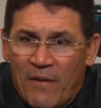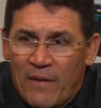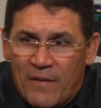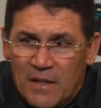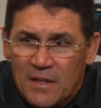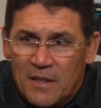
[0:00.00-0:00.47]
I
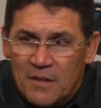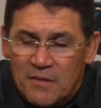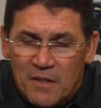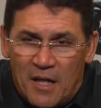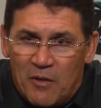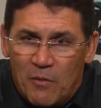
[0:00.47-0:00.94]
thought they did
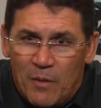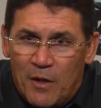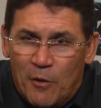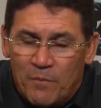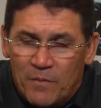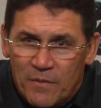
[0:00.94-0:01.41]
exactly what
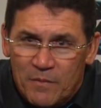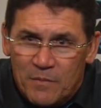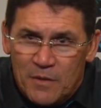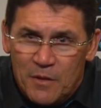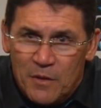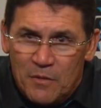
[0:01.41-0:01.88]
we hoped for
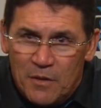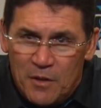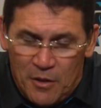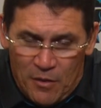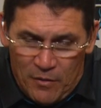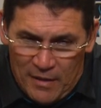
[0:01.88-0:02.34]
them to do.
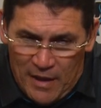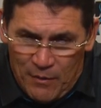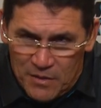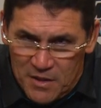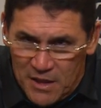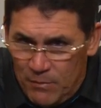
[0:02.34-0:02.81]
You know, and
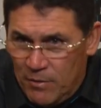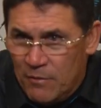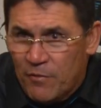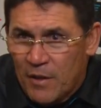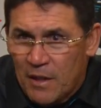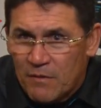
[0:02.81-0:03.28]
that was keep
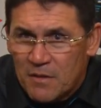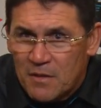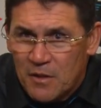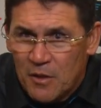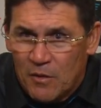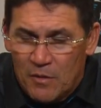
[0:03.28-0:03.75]
it in front of
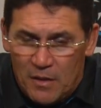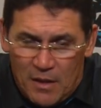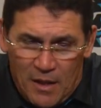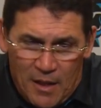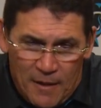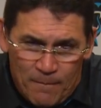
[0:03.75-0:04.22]
us. You
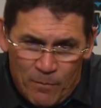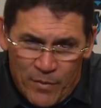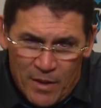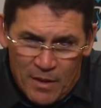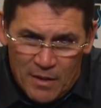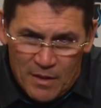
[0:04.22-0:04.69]
know,
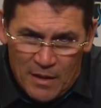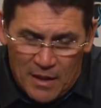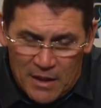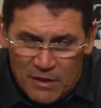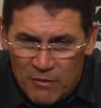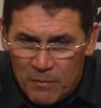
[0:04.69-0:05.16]

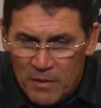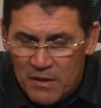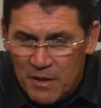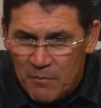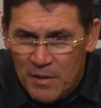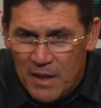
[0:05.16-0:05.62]
not give up
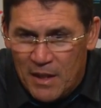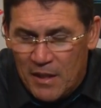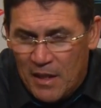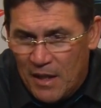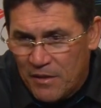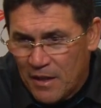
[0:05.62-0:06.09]
anything big.
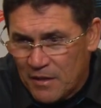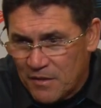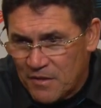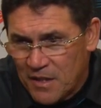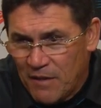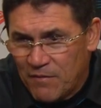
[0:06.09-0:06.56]
I thought
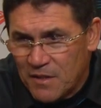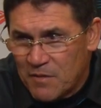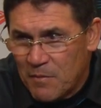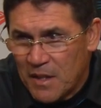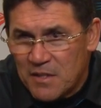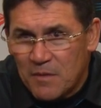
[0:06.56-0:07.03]
the
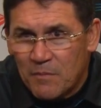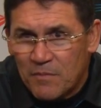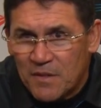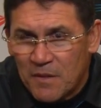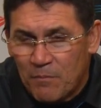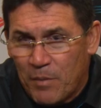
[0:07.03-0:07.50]
safeties made
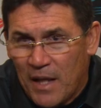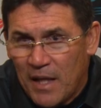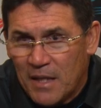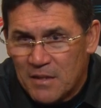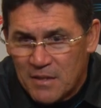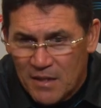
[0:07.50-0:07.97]
some
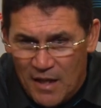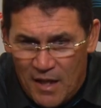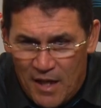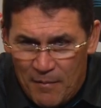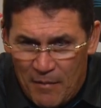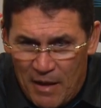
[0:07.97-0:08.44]
plays.
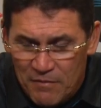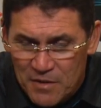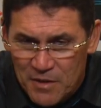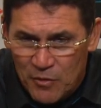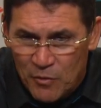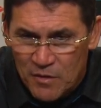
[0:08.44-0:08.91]

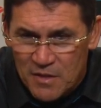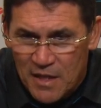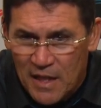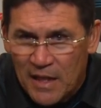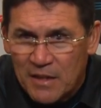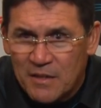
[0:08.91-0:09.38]
Obviously, going
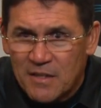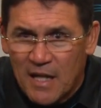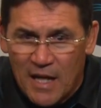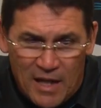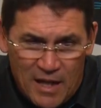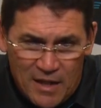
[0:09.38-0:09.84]
sideline to
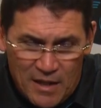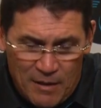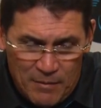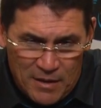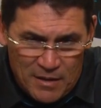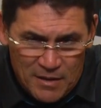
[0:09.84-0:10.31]
sideline.
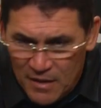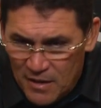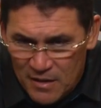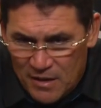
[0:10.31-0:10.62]
I mean,